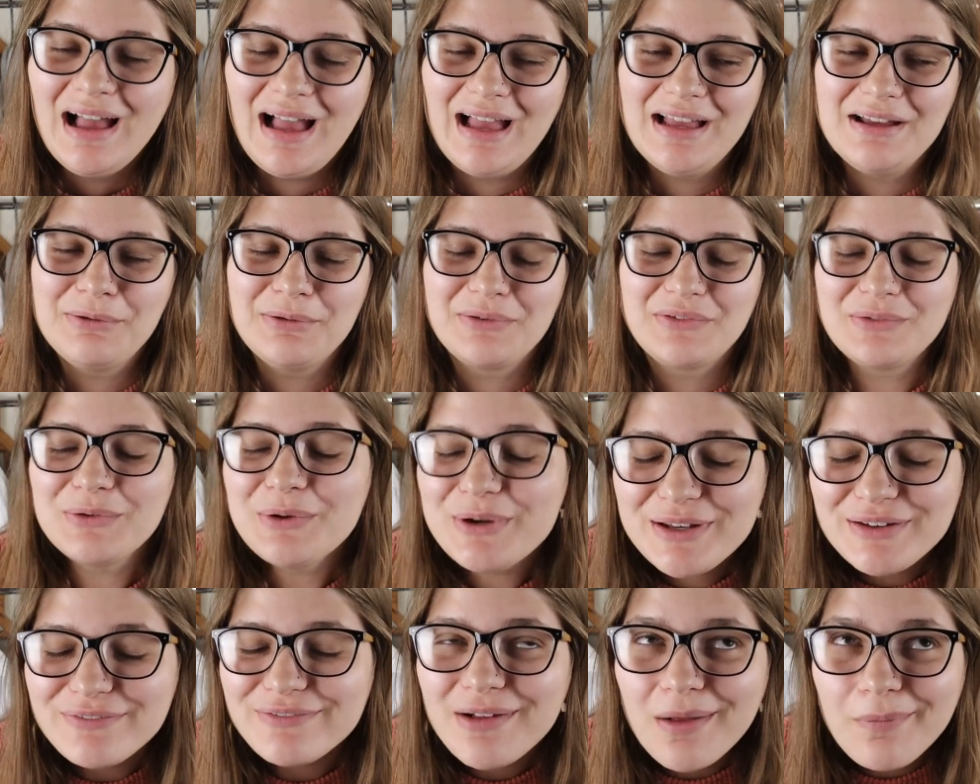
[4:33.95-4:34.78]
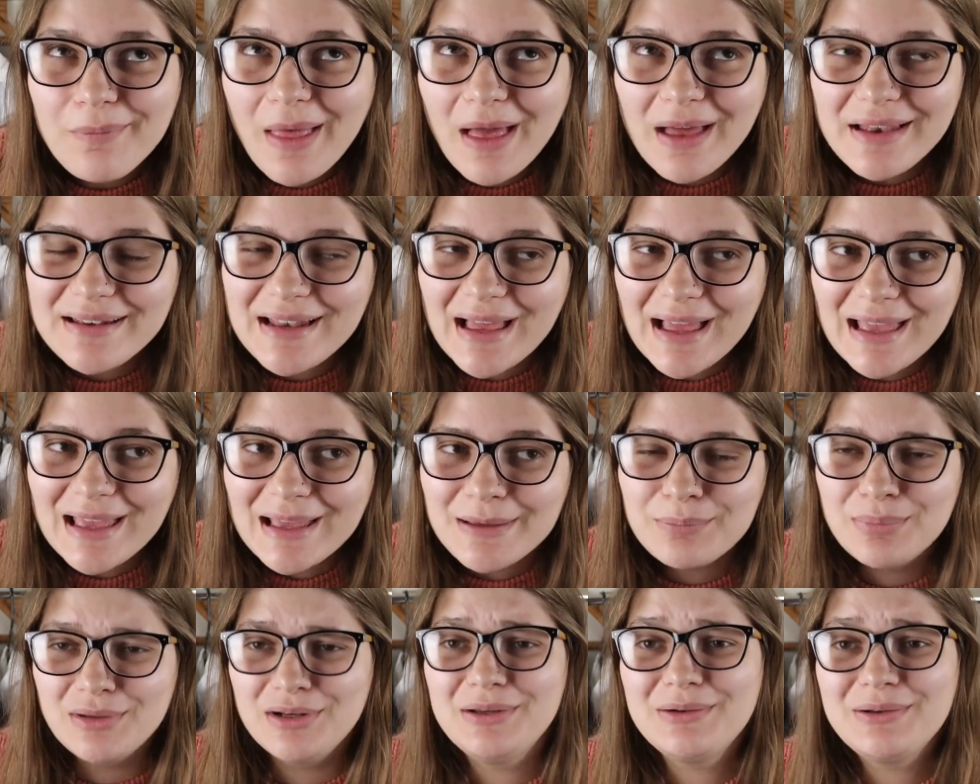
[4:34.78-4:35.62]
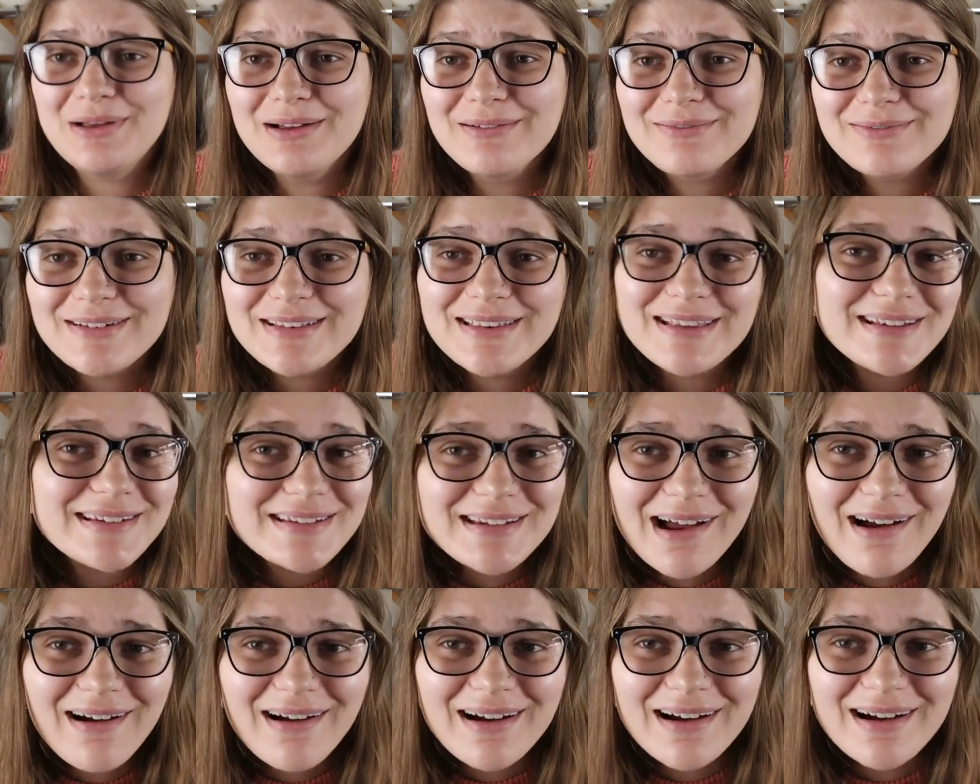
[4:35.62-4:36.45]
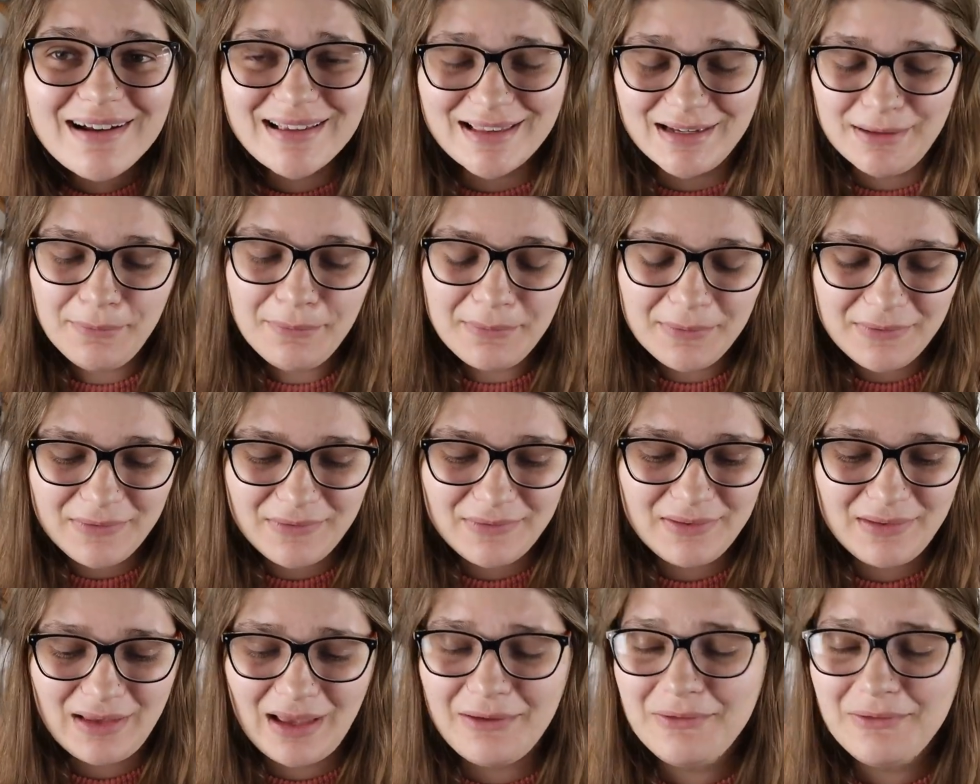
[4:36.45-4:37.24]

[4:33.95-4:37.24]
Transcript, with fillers: I was going to film that night, but it got really dark and it was